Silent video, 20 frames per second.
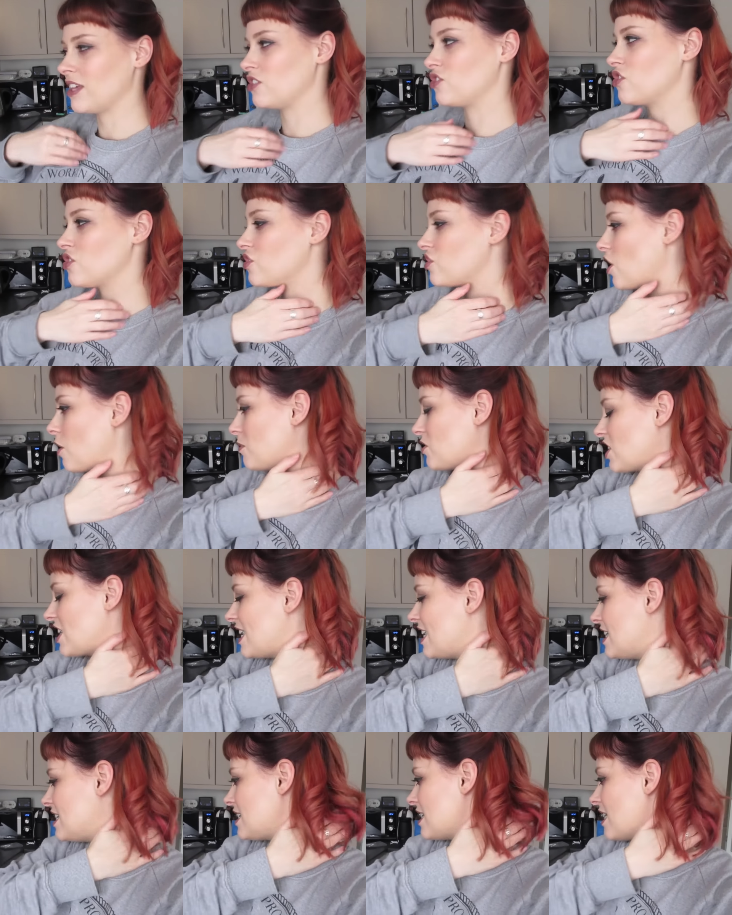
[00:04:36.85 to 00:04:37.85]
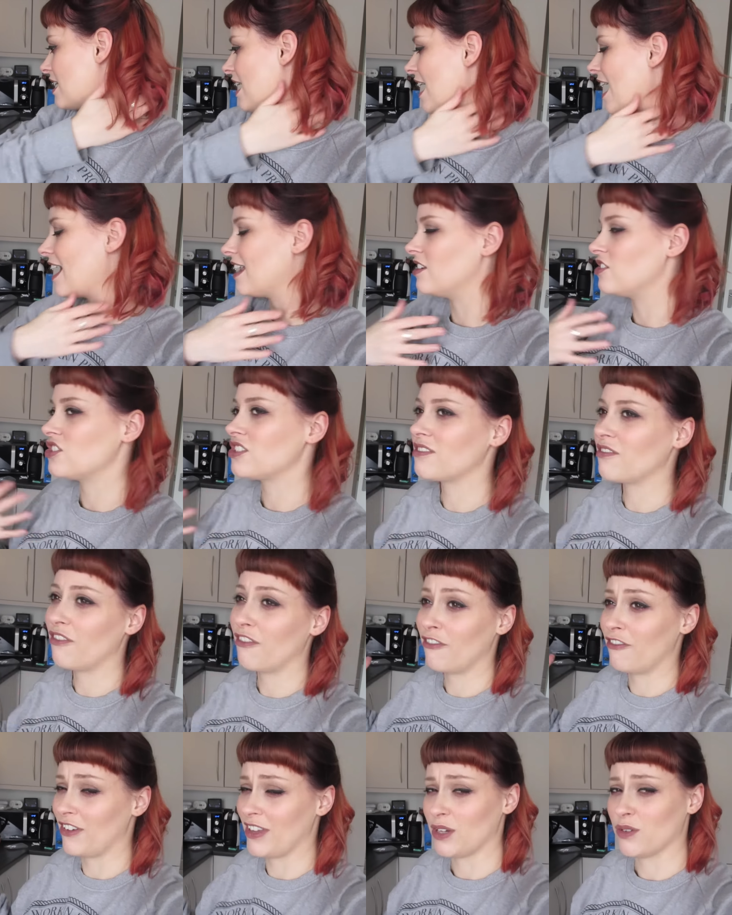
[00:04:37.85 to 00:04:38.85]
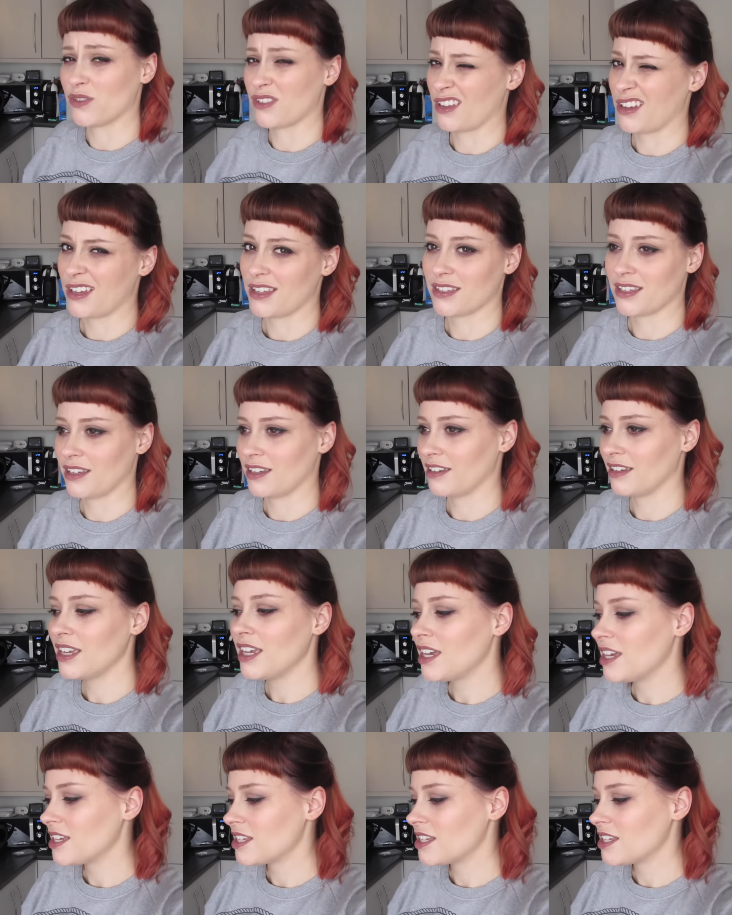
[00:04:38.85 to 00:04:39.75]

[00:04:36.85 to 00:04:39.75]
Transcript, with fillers: It's just so much easier and just feels nicer.